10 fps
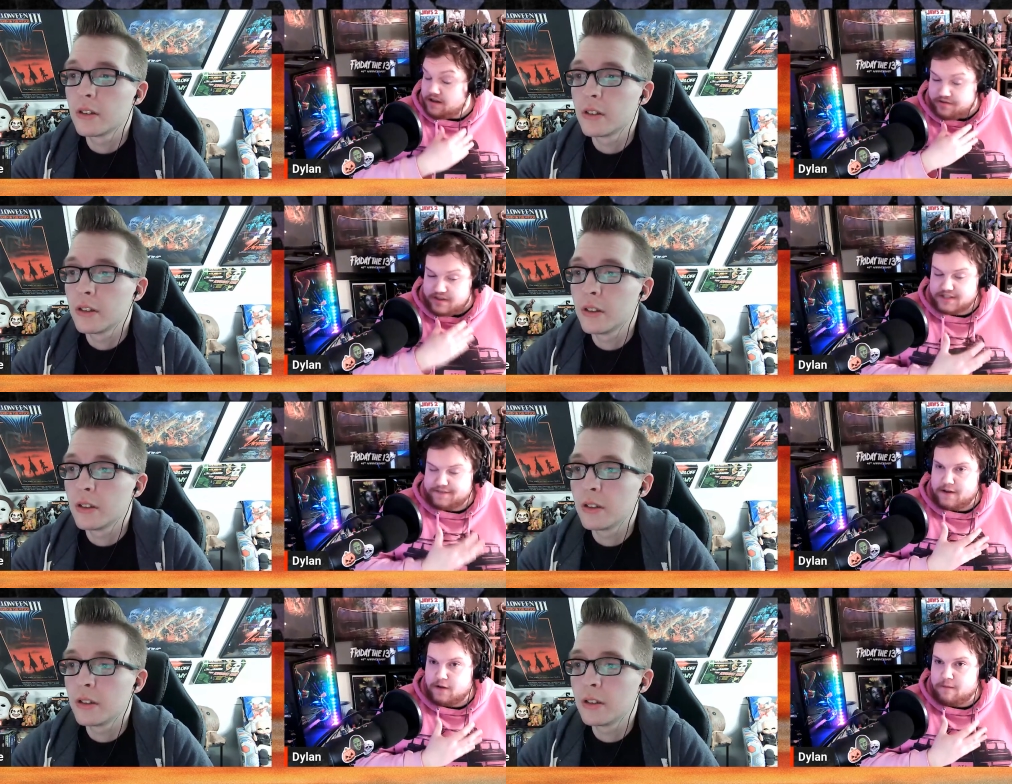Speaker 1: This
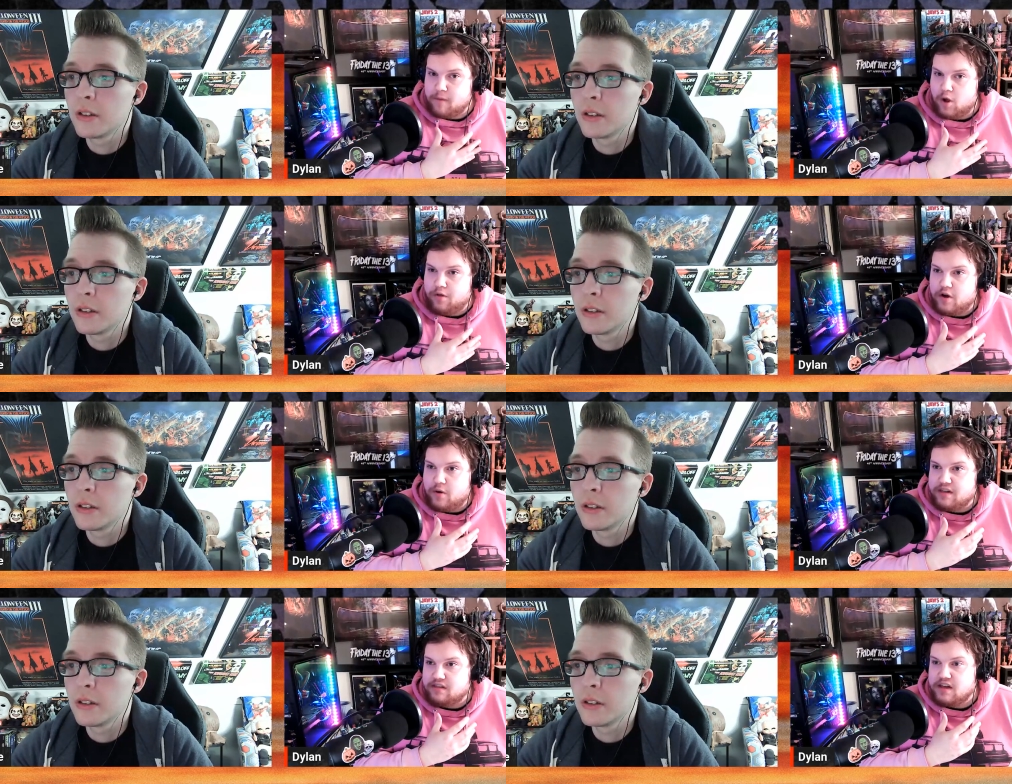film, although
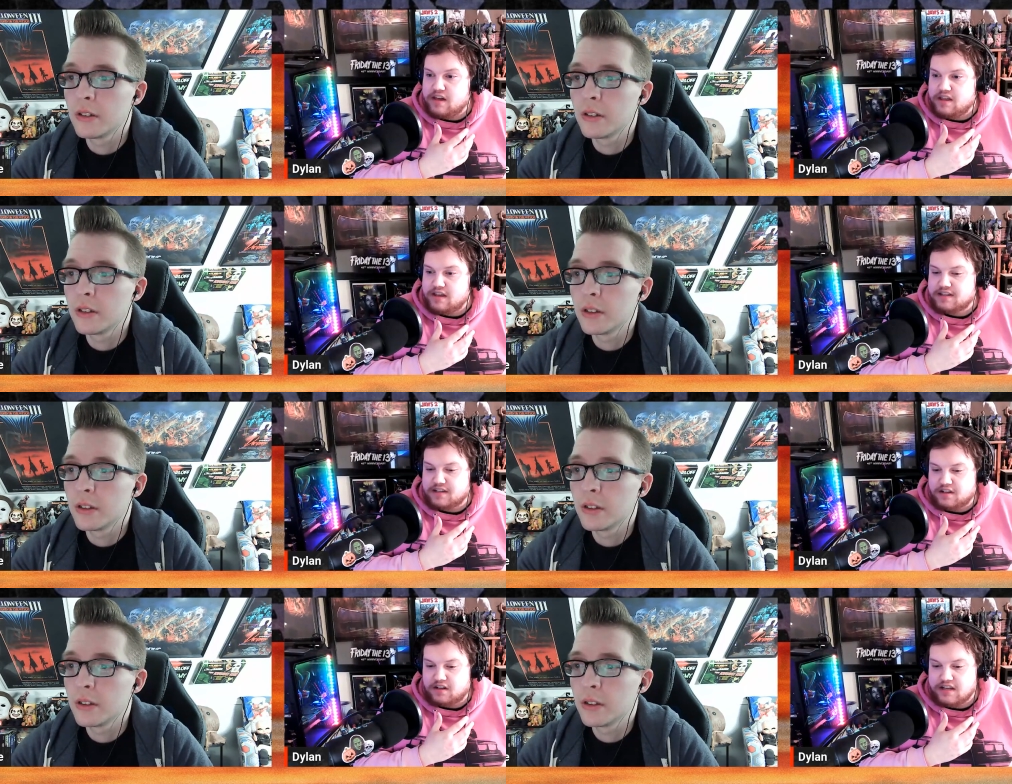I think is a
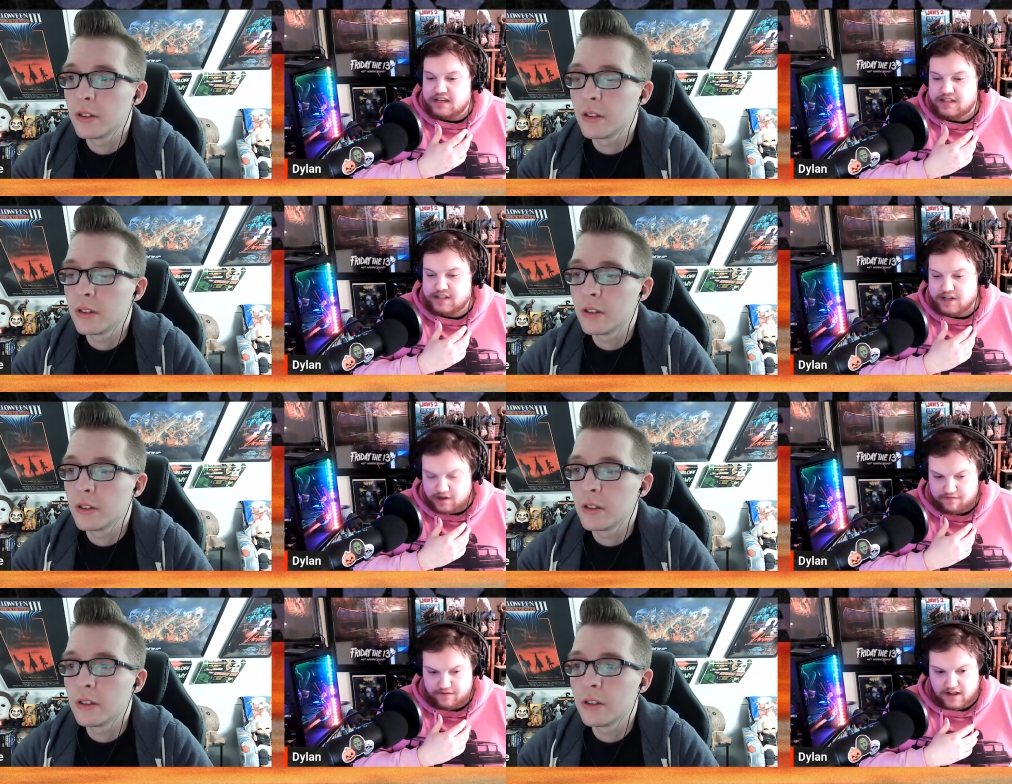little easier
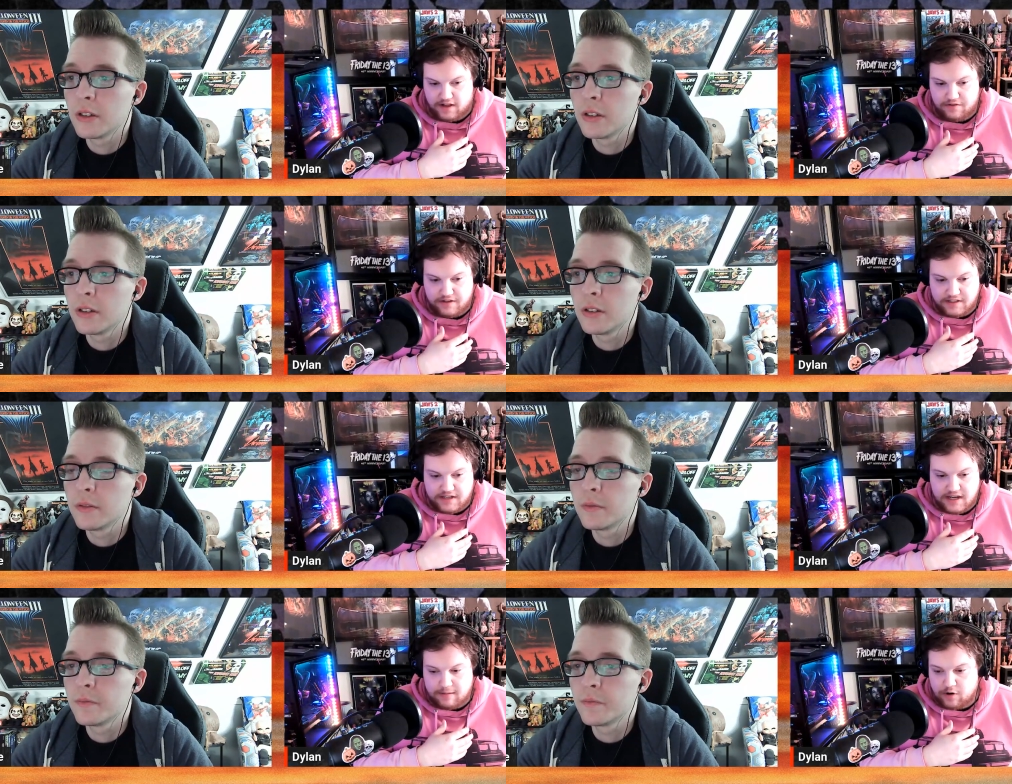to follow than
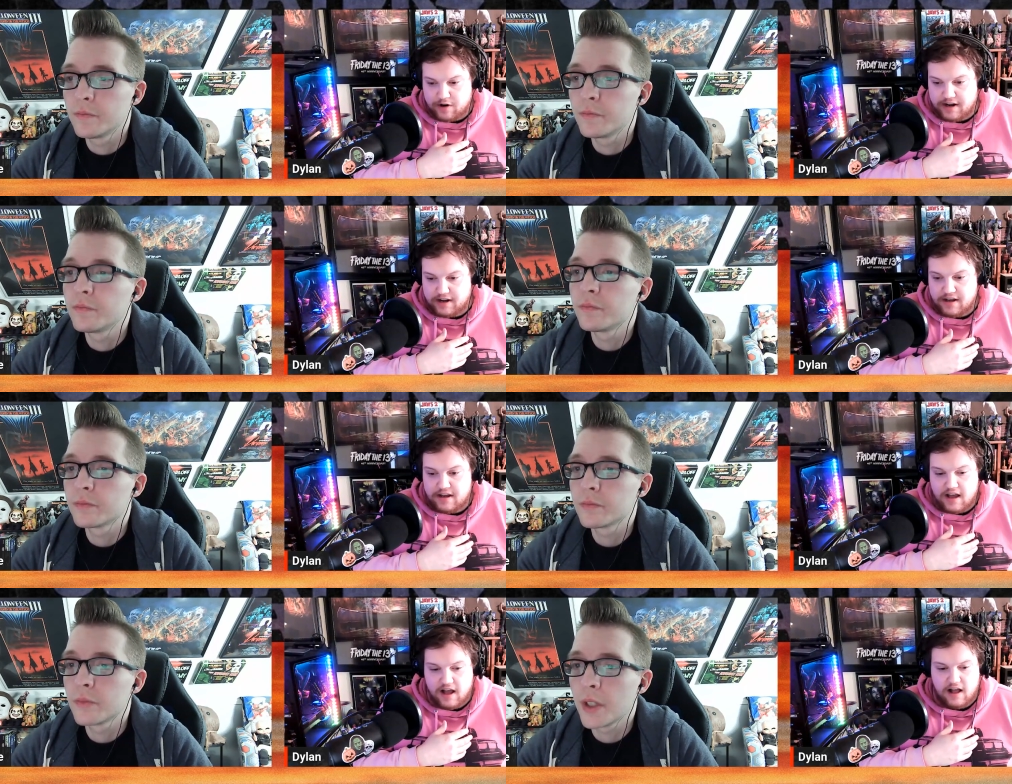Skinamarink,
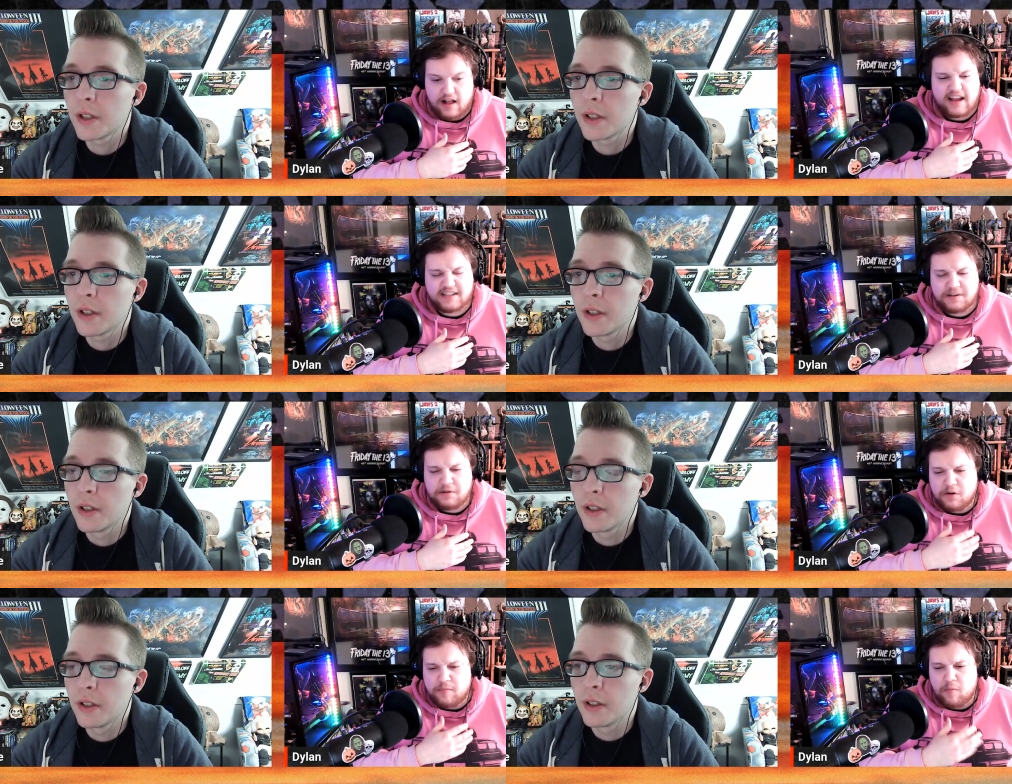uh, I guess a
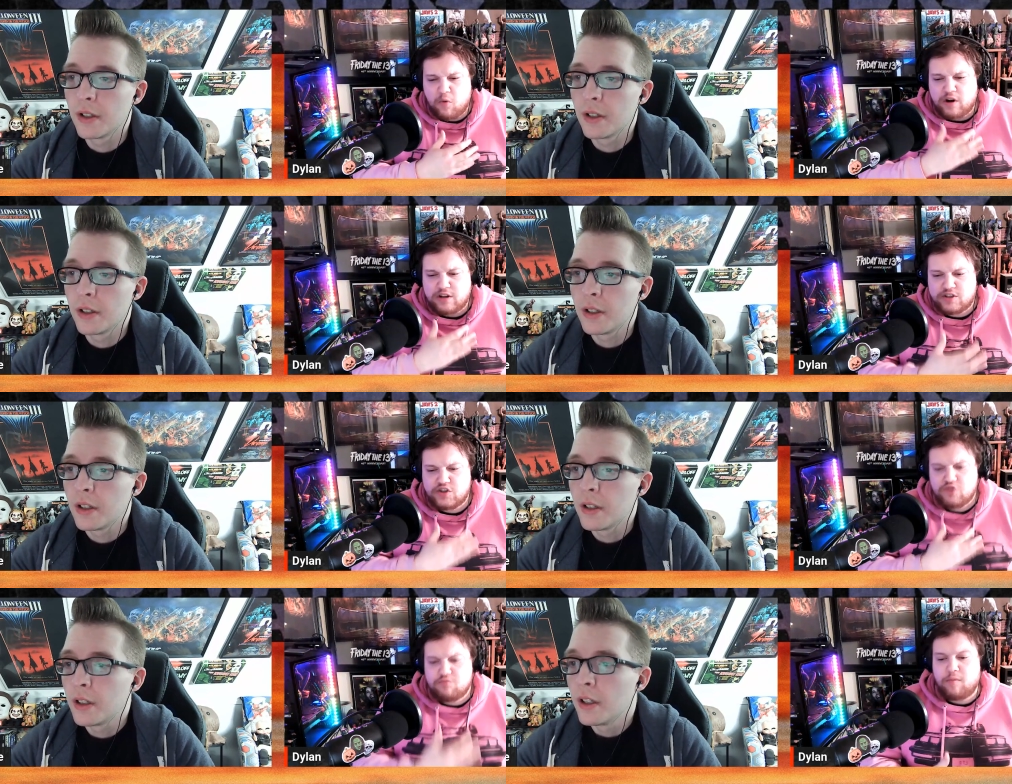little bit more
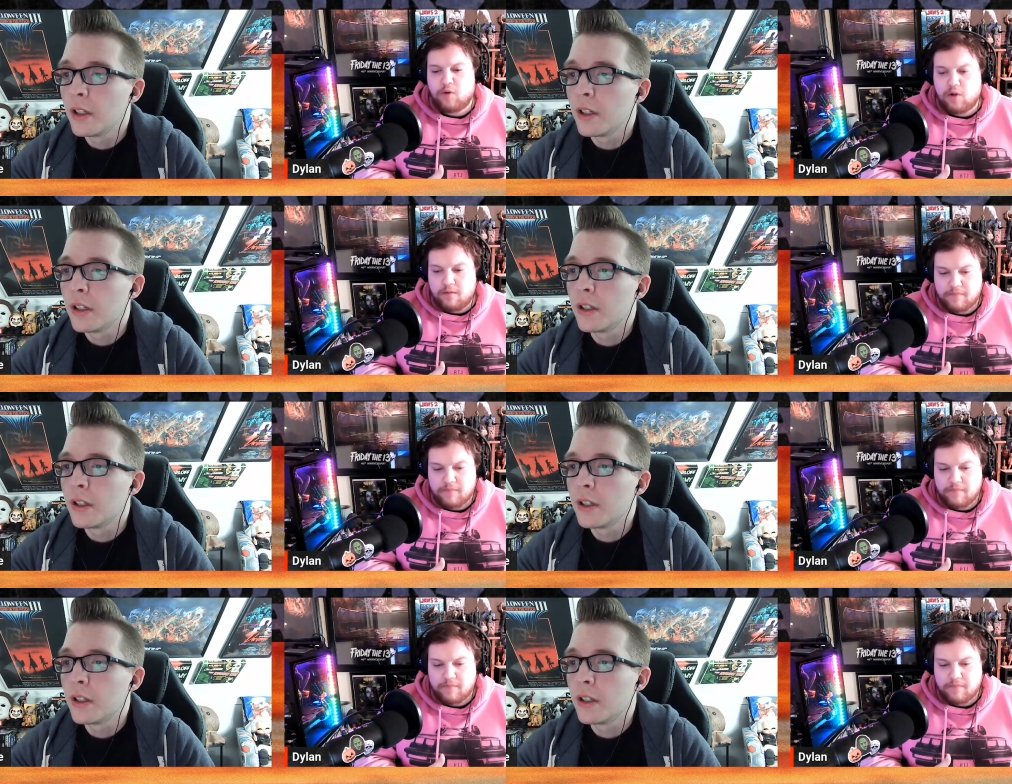consumable,